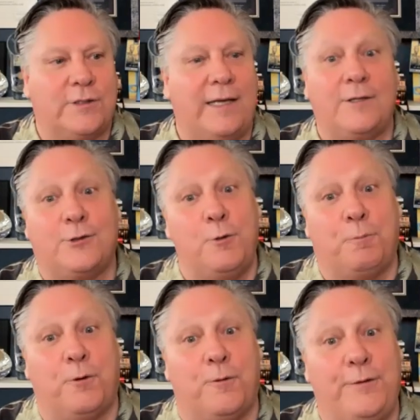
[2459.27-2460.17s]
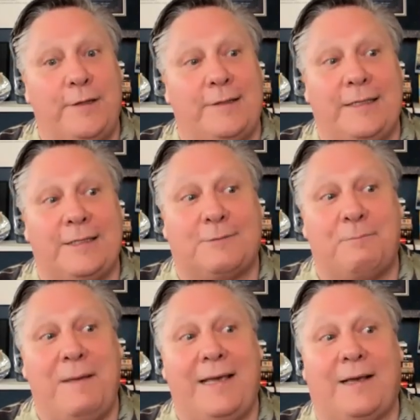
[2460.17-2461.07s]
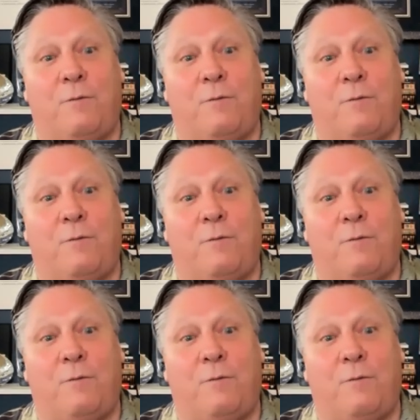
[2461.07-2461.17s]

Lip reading: saying super affiliates make